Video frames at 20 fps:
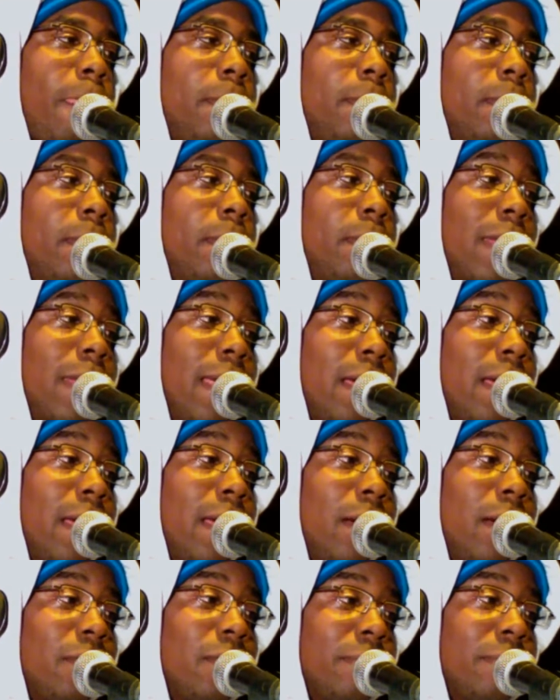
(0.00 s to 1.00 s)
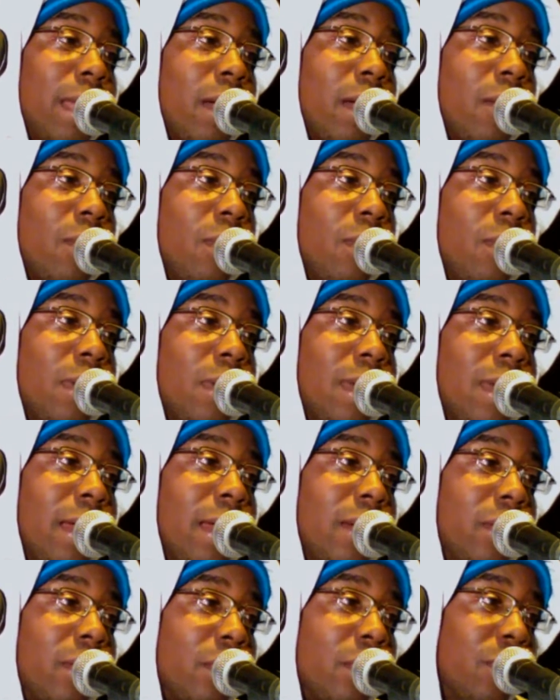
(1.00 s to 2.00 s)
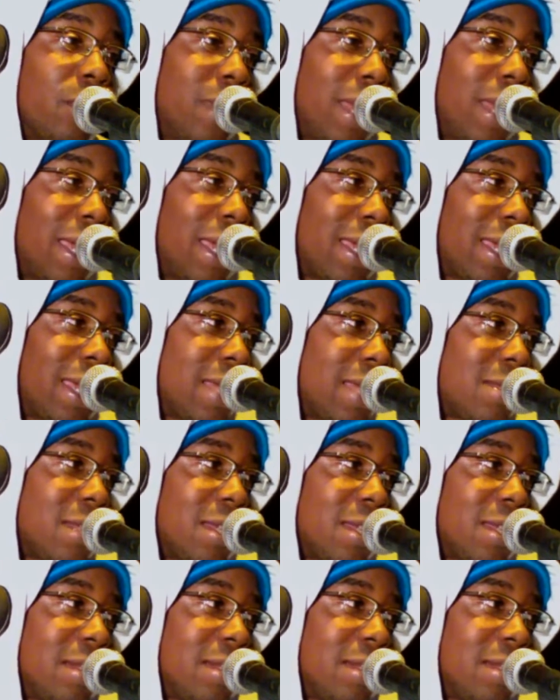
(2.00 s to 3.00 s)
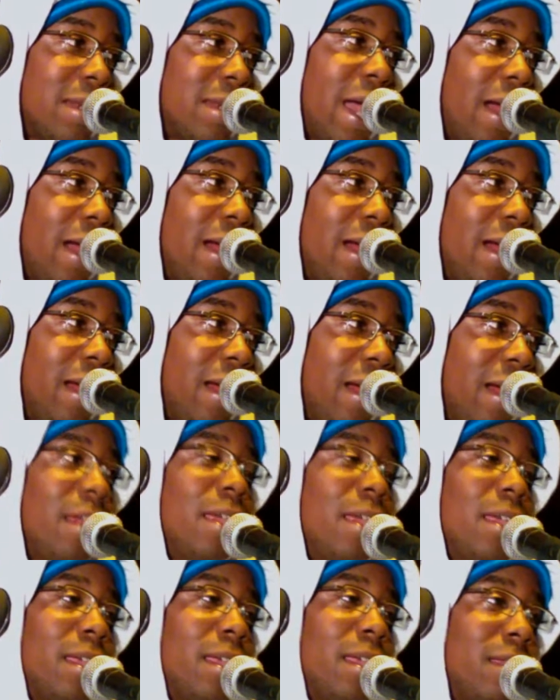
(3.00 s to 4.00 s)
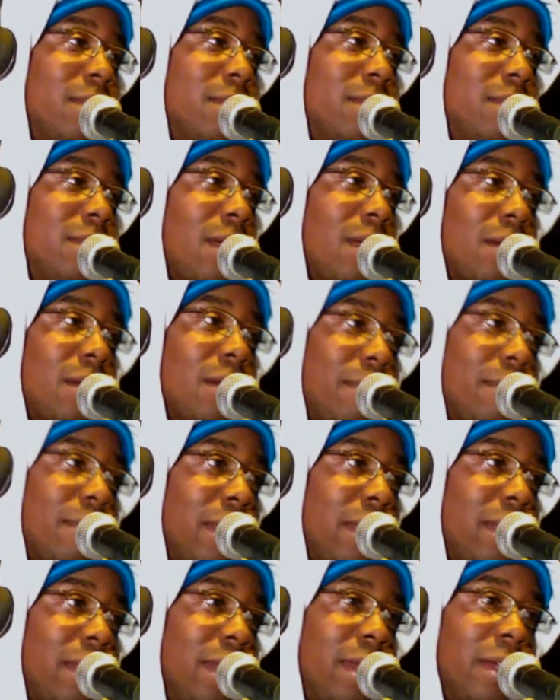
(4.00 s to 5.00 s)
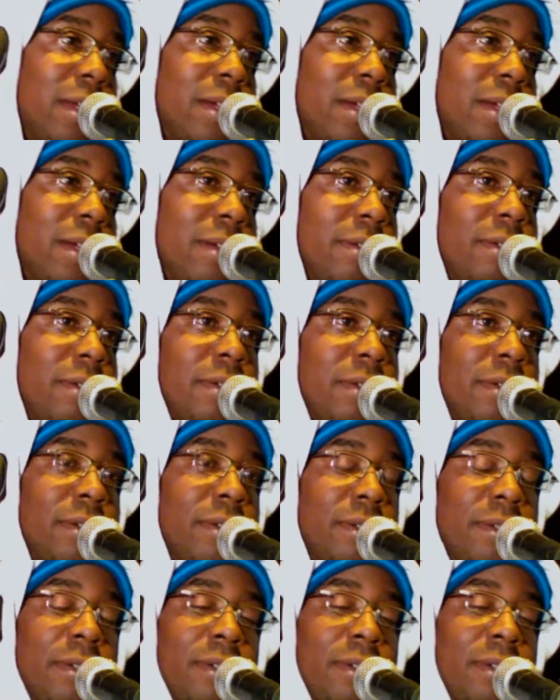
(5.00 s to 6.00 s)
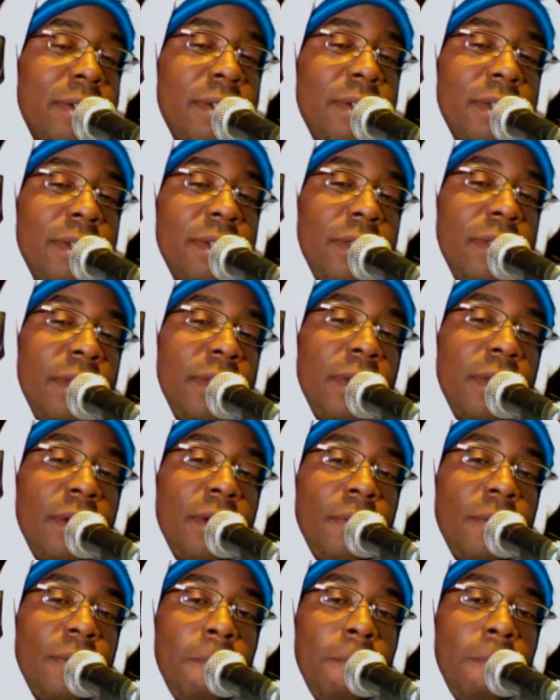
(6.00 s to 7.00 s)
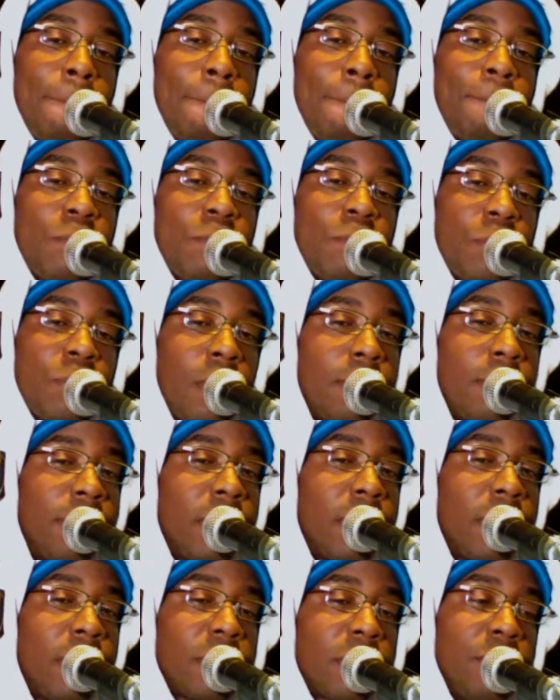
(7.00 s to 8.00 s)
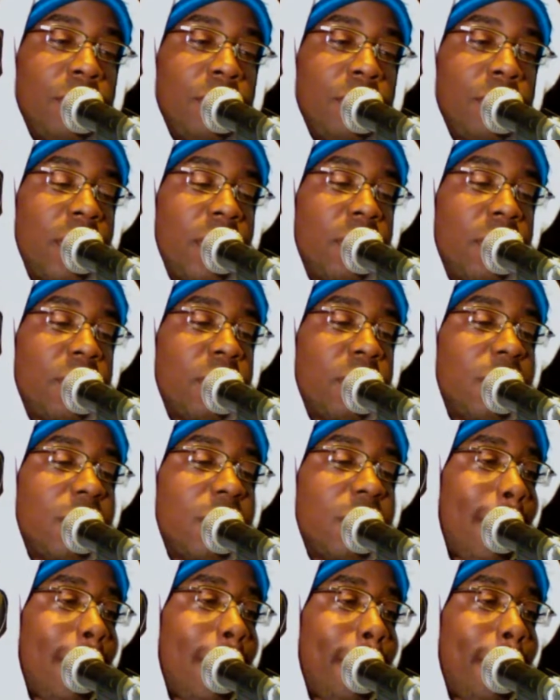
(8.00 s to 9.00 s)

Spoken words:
Now from now on, I know when that guy says dire, he's talking about deer. You know, it's all about communication.